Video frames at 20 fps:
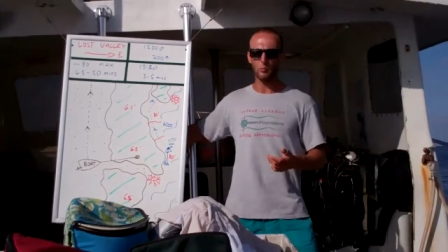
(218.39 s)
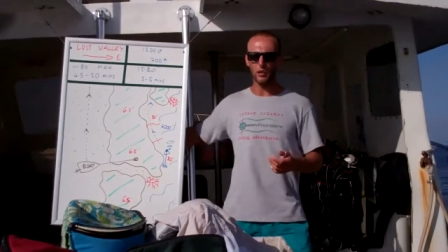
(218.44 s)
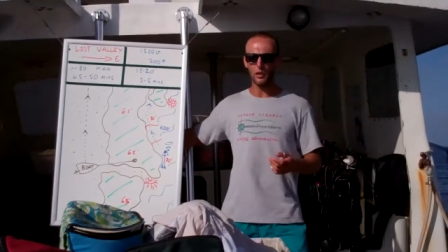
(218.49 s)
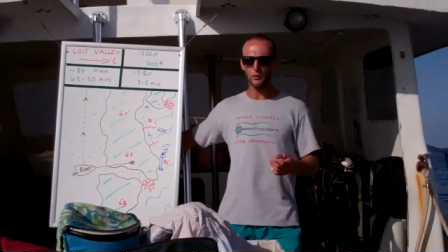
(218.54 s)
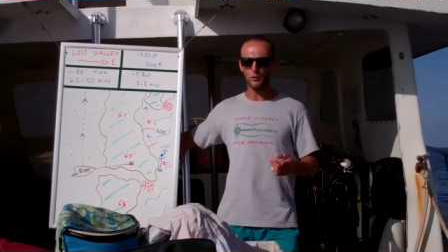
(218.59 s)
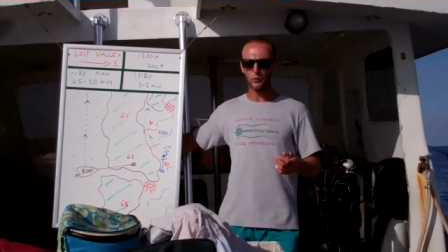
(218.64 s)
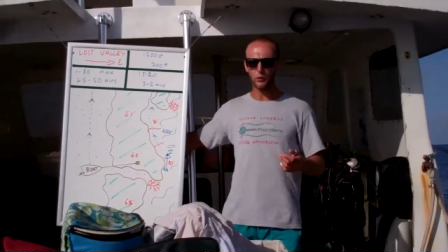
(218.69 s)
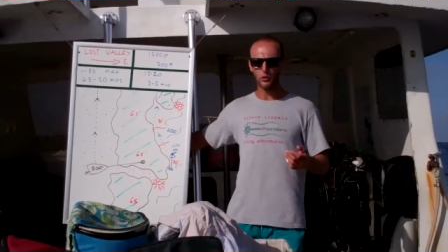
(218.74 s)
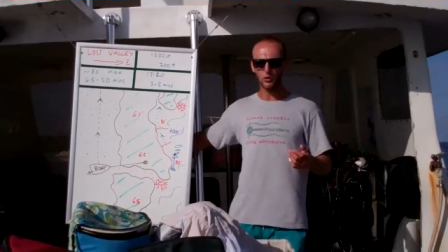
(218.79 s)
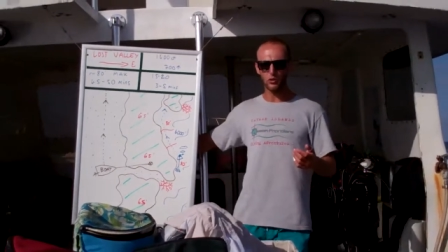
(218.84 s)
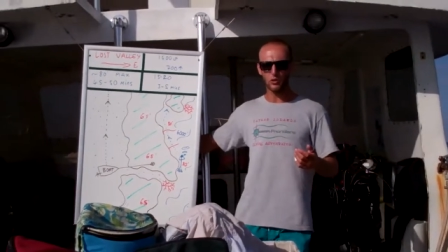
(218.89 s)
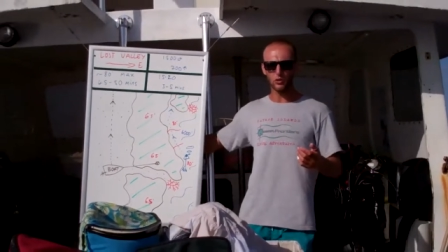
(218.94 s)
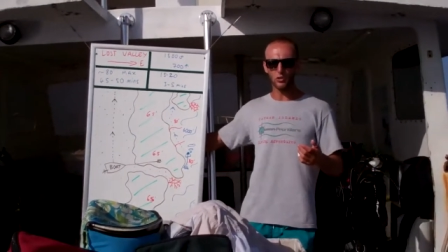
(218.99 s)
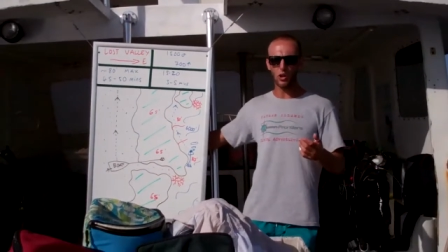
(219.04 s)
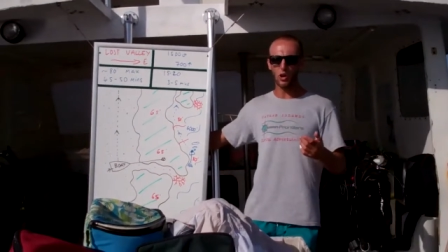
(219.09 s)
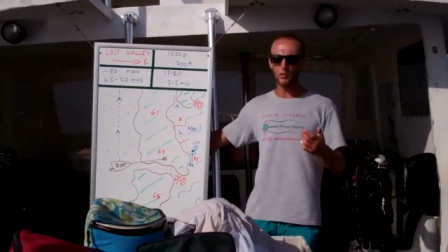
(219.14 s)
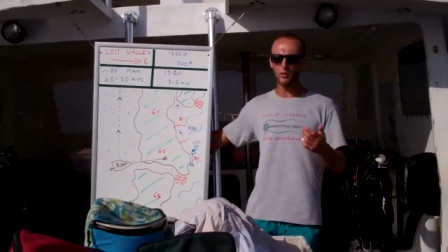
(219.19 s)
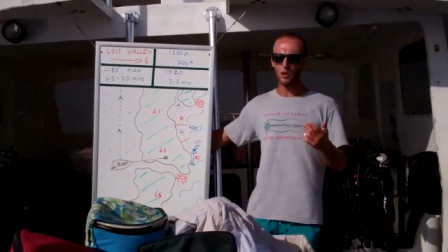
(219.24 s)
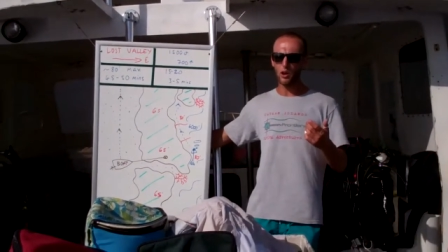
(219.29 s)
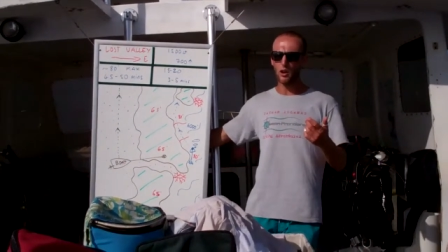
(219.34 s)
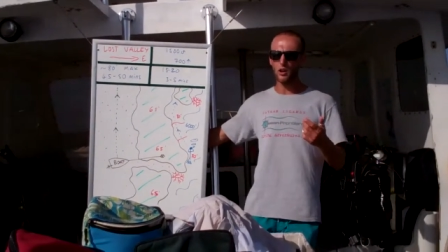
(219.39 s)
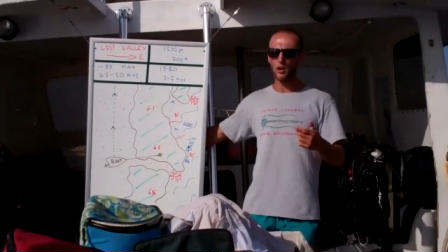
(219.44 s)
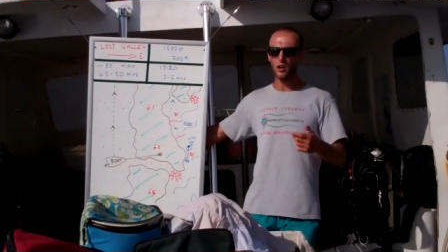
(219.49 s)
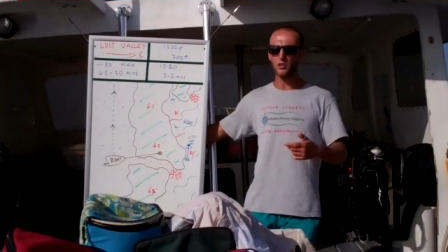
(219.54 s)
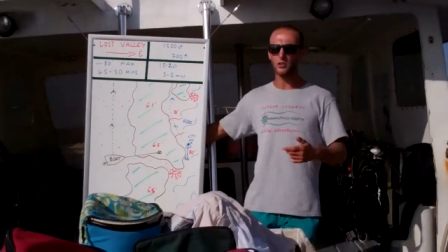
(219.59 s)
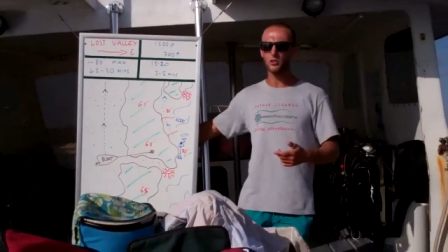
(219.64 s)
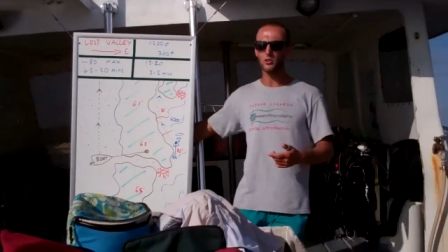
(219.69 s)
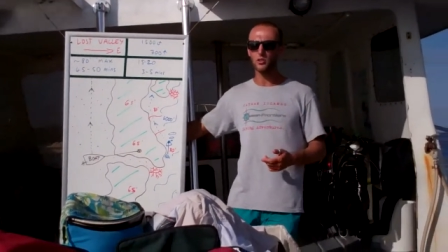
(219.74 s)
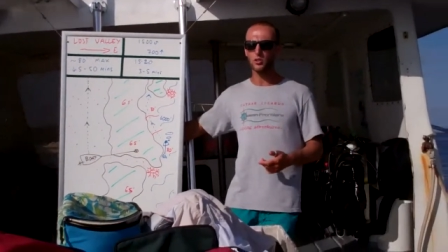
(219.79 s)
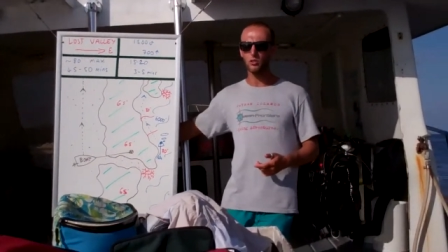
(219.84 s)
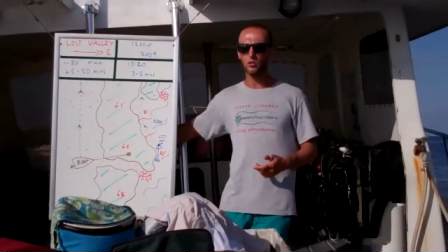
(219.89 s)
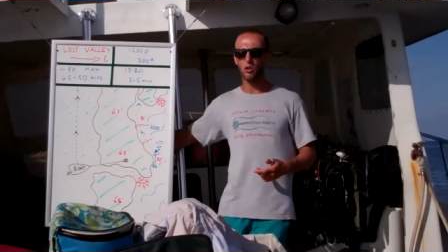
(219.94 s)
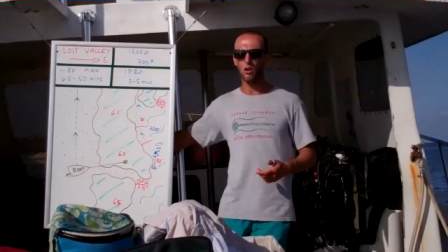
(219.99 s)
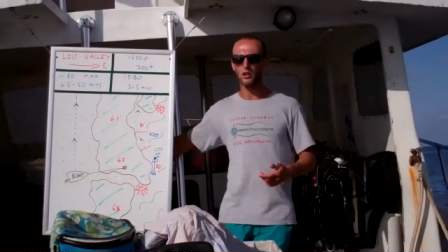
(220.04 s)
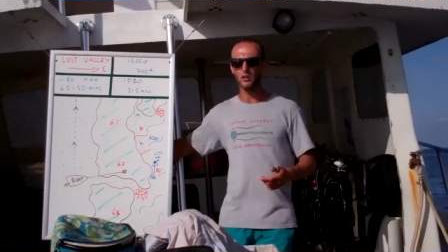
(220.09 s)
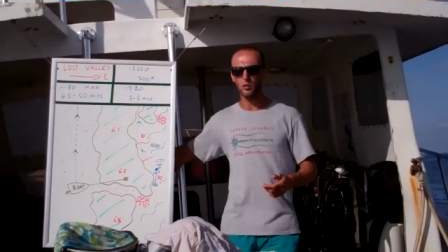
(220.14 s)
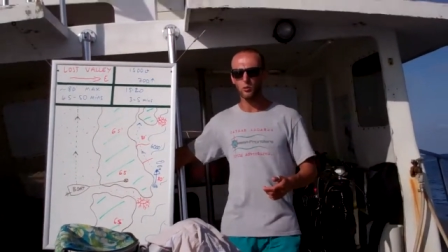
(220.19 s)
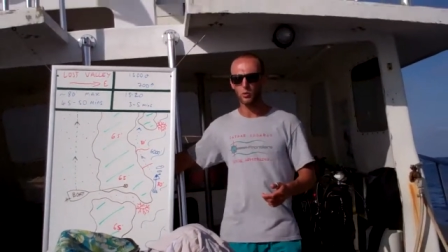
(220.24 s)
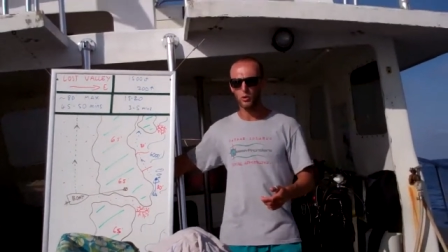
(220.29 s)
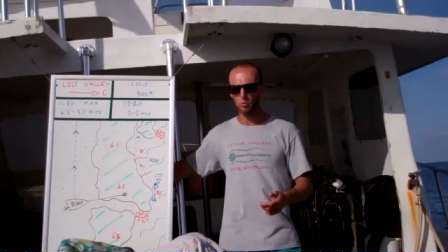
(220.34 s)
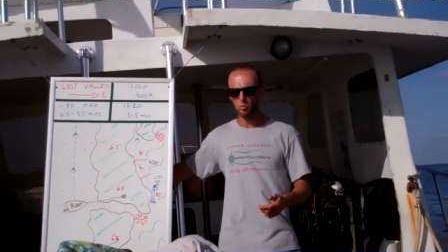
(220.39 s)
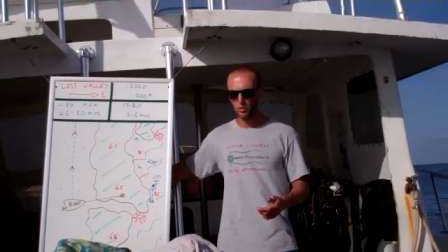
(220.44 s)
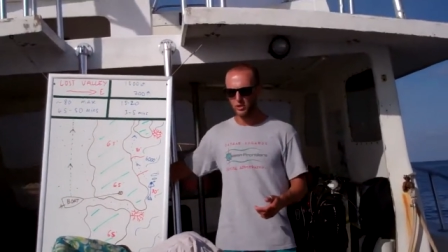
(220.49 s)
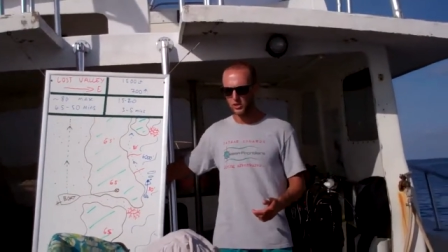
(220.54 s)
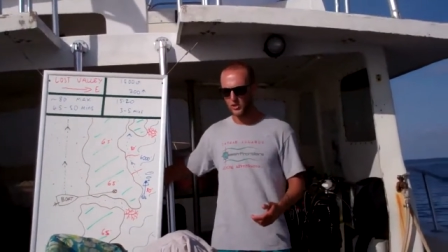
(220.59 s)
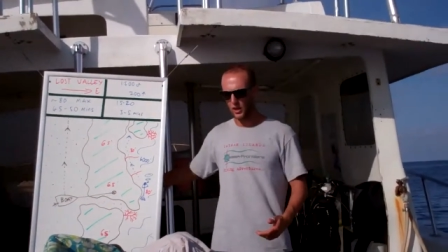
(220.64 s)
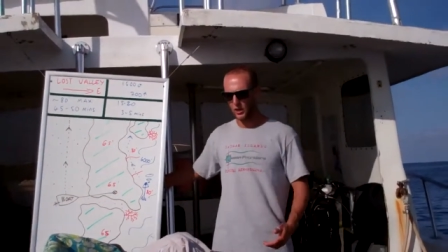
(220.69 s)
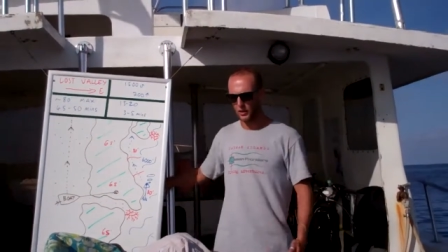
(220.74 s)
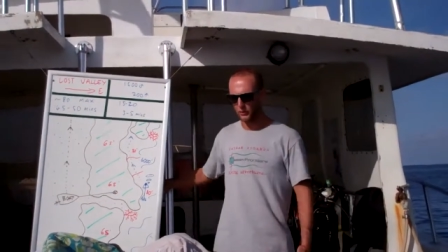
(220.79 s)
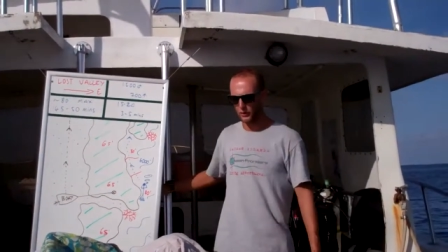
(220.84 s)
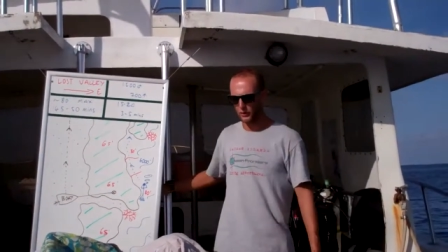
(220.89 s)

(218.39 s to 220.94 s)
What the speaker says: If your dive guide asks you to, guys, I would appreciate